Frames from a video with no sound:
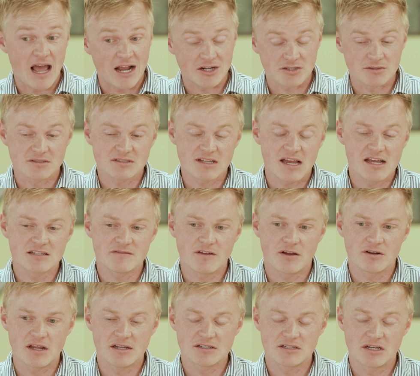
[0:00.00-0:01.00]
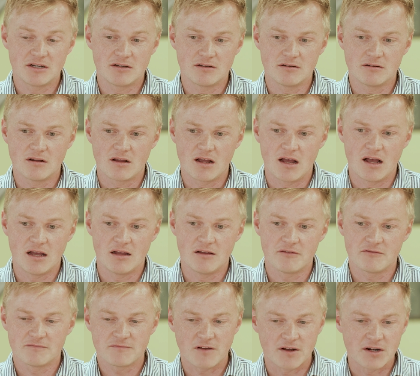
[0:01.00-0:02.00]
National Science Foundation
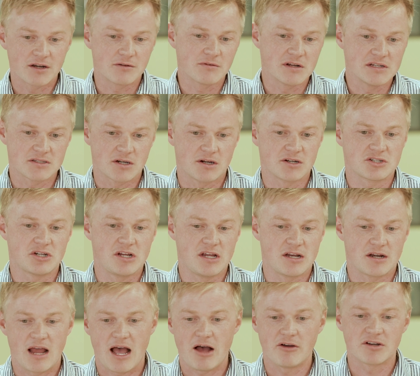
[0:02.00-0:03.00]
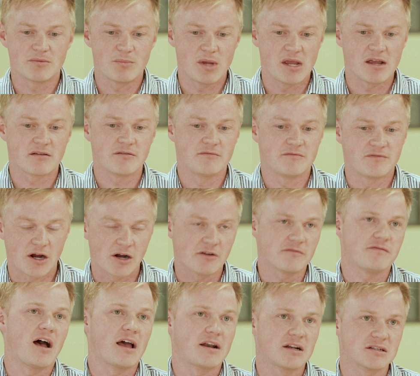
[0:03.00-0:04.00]
funded research in how to make
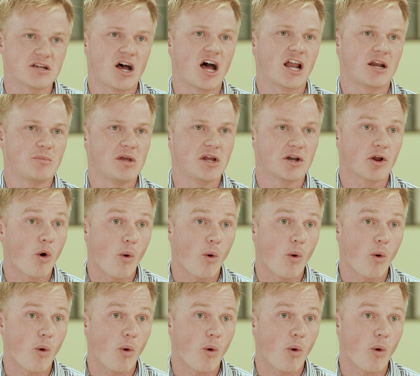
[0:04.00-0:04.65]
verified autonomy in